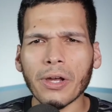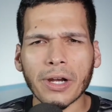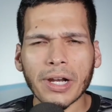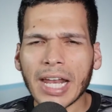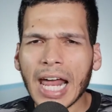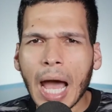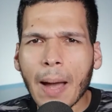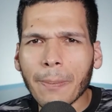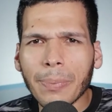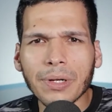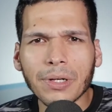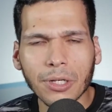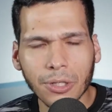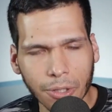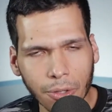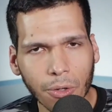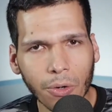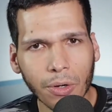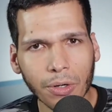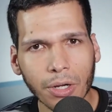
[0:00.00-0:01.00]
It happened a
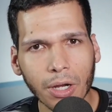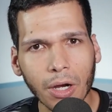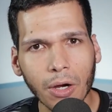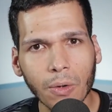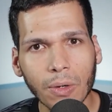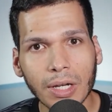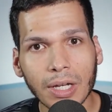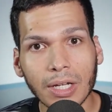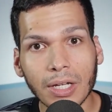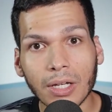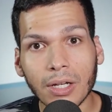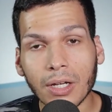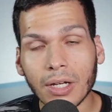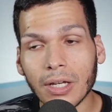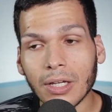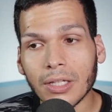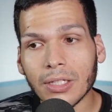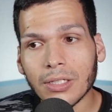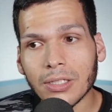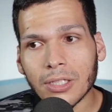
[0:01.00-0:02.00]
year ago.
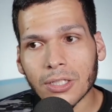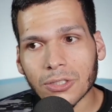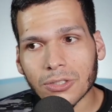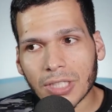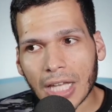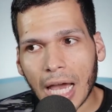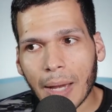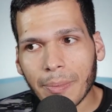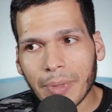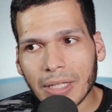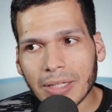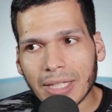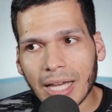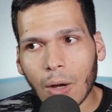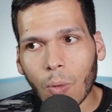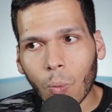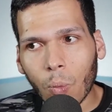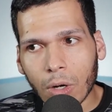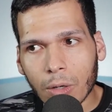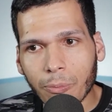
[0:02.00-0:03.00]
Does that mean
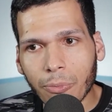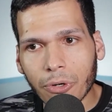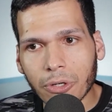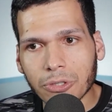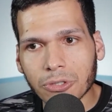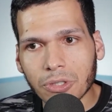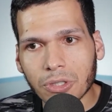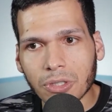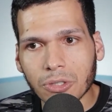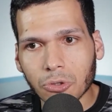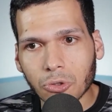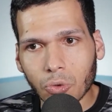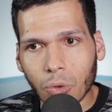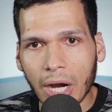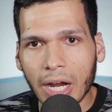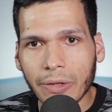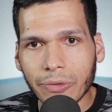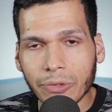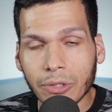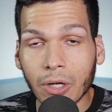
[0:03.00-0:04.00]
that one person is
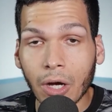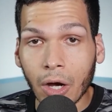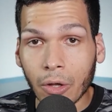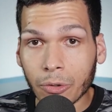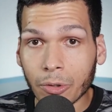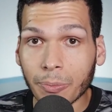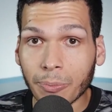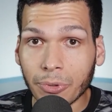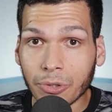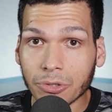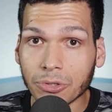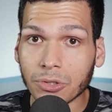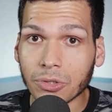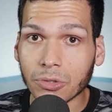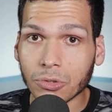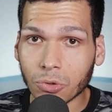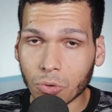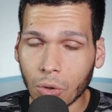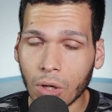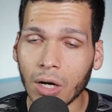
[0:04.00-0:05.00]
right, the other person
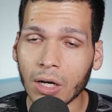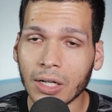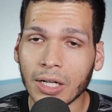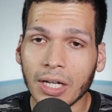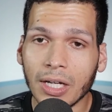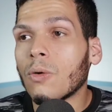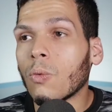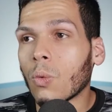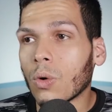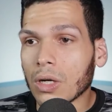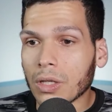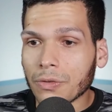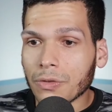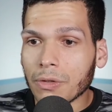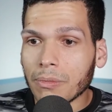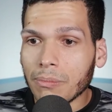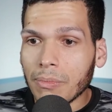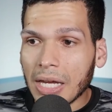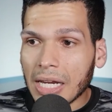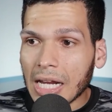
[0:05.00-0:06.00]
is wrong? One of
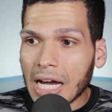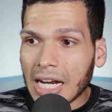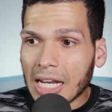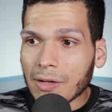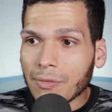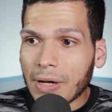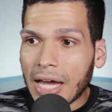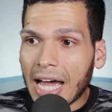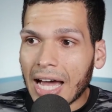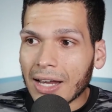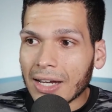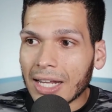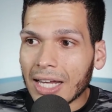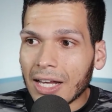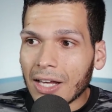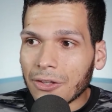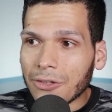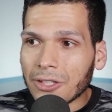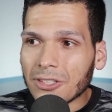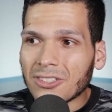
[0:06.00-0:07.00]
them may not have had
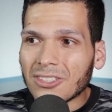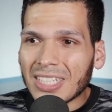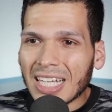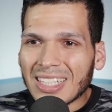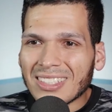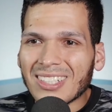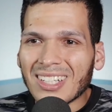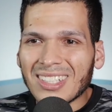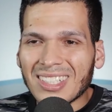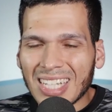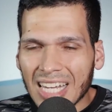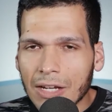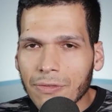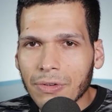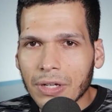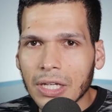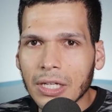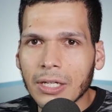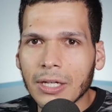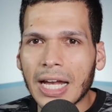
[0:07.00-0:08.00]
the
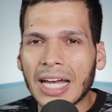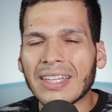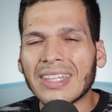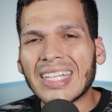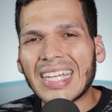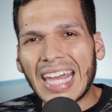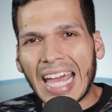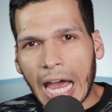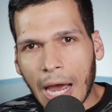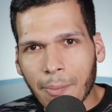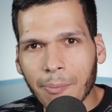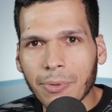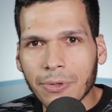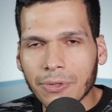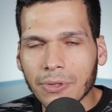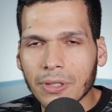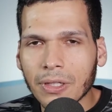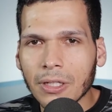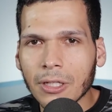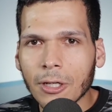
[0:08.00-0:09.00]
sensitivity and the
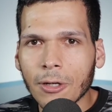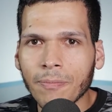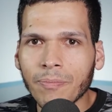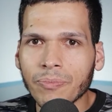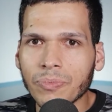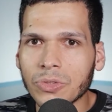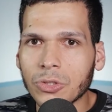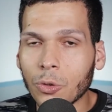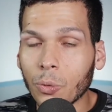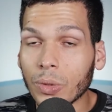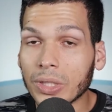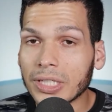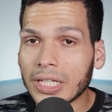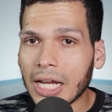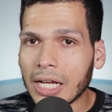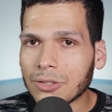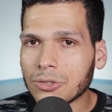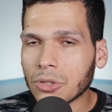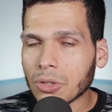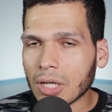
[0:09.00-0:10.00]
empathy to
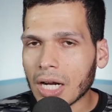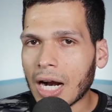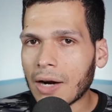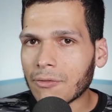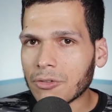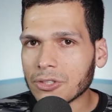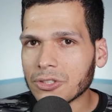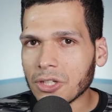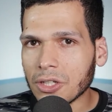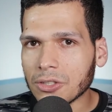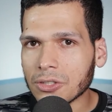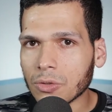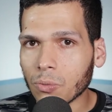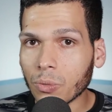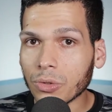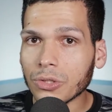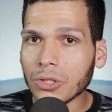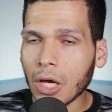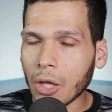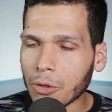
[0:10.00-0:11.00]
engage in a conversation
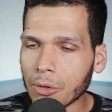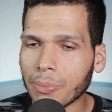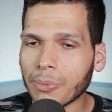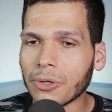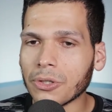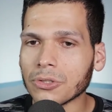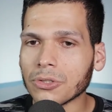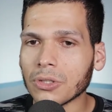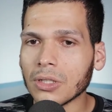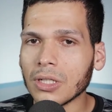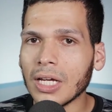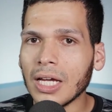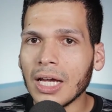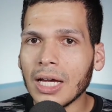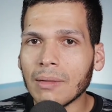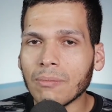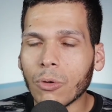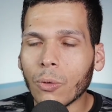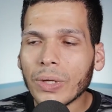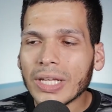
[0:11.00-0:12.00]
with the other person,
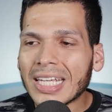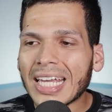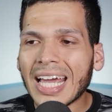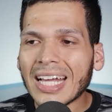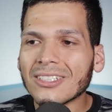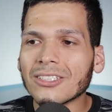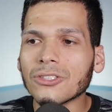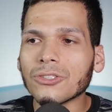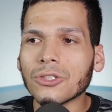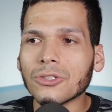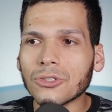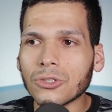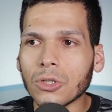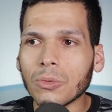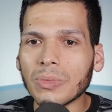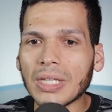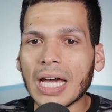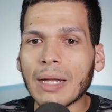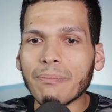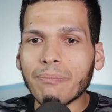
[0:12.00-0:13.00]
but we can't just assume
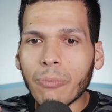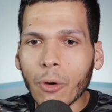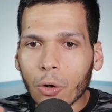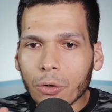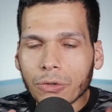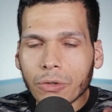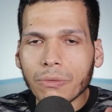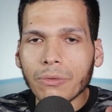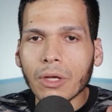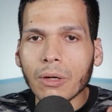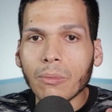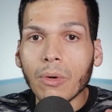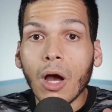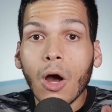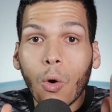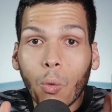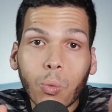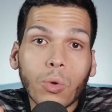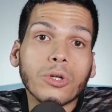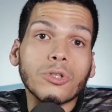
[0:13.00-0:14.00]
that both of them
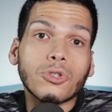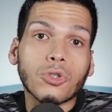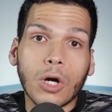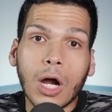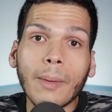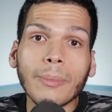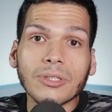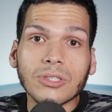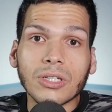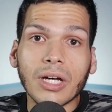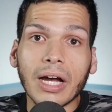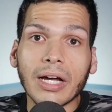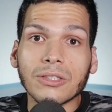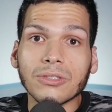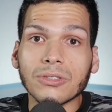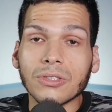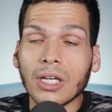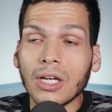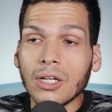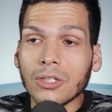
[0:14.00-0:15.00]
were
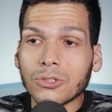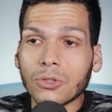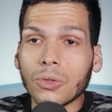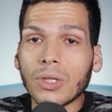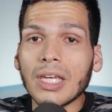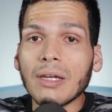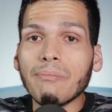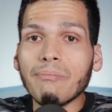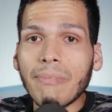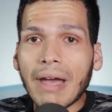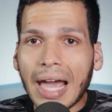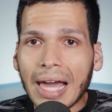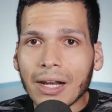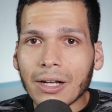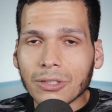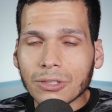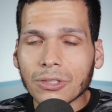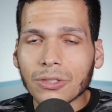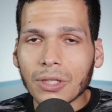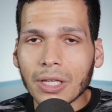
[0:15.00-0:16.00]
traumatized. So they
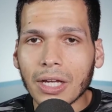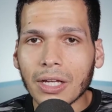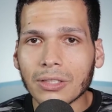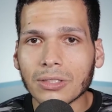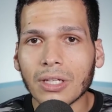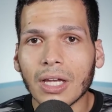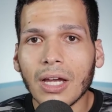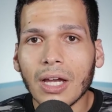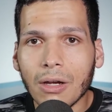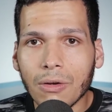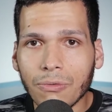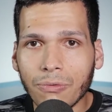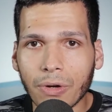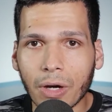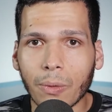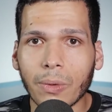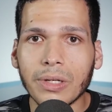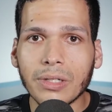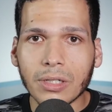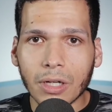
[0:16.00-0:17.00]
manage things
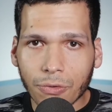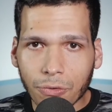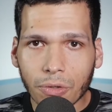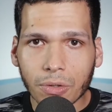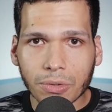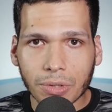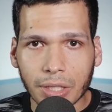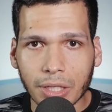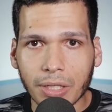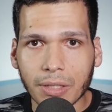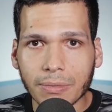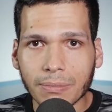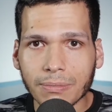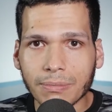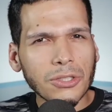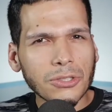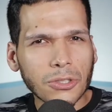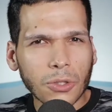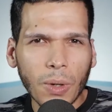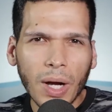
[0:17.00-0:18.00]
very differently.
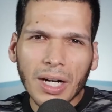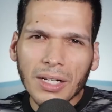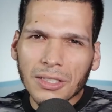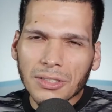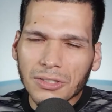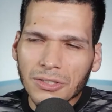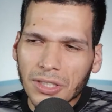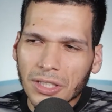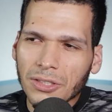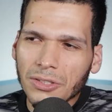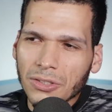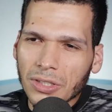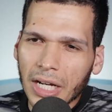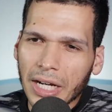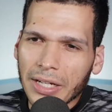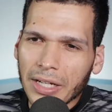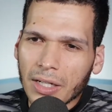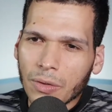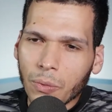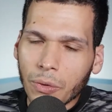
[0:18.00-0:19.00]
So how does this
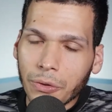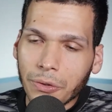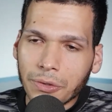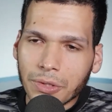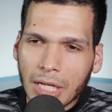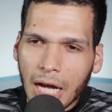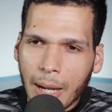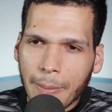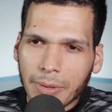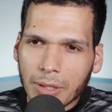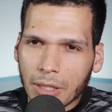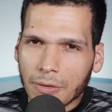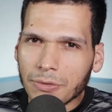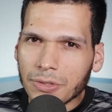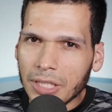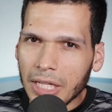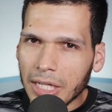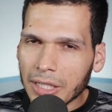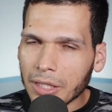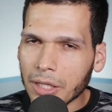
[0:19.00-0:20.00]
tie in with the topic of
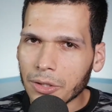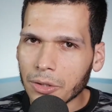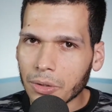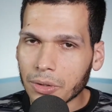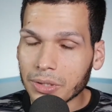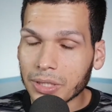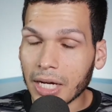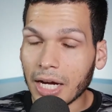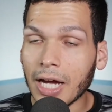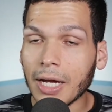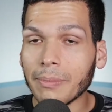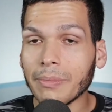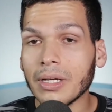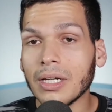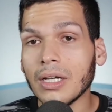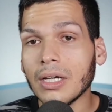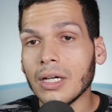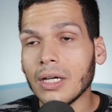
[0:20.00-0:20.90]
taking your time?